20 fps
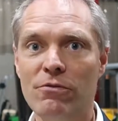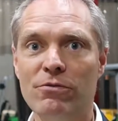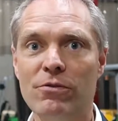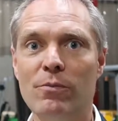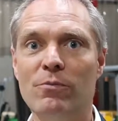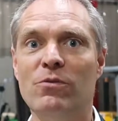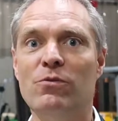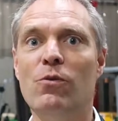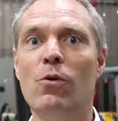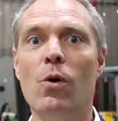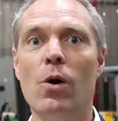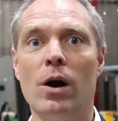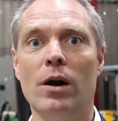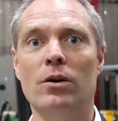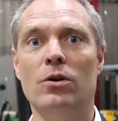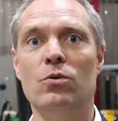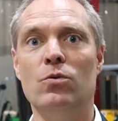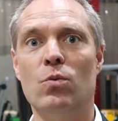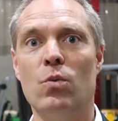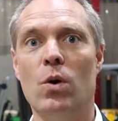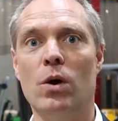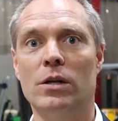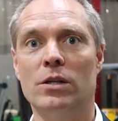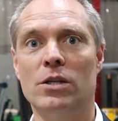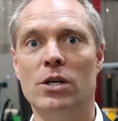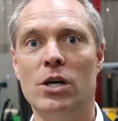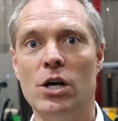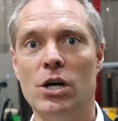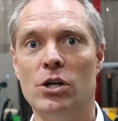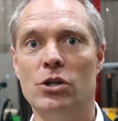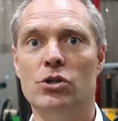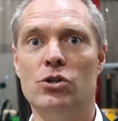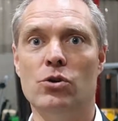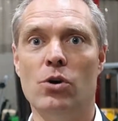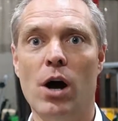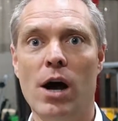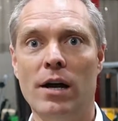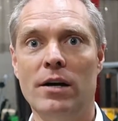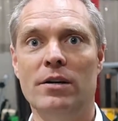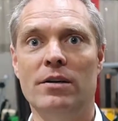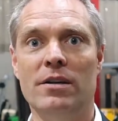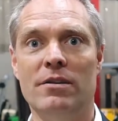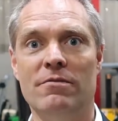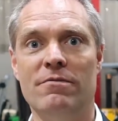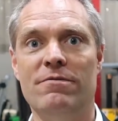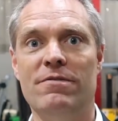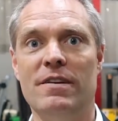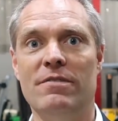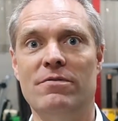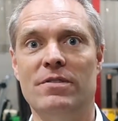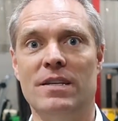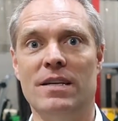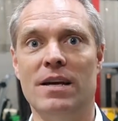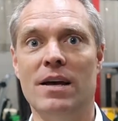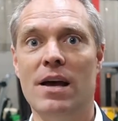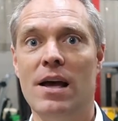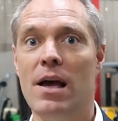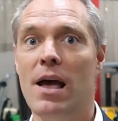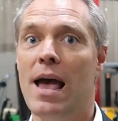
from 400 watt to 150.